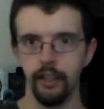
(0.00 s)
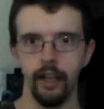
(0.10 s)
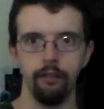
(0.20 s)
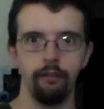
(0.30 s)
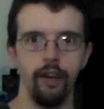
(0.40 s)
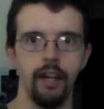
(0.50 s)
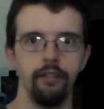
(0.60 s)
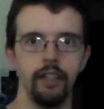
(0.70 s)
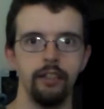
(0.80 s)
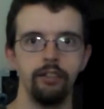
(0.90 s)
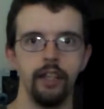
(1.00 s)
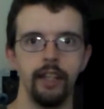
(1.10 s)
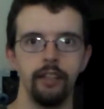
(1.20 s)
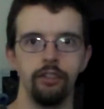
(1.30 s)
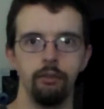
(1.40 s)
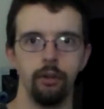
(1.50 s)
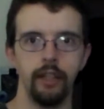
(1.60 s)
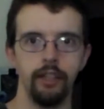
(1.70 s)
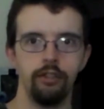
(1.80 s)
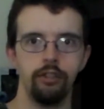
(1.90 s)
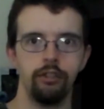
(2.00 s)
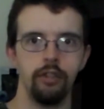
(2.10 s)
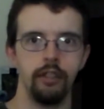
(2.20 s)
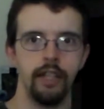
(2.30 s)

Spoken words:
you get five of these things in one of these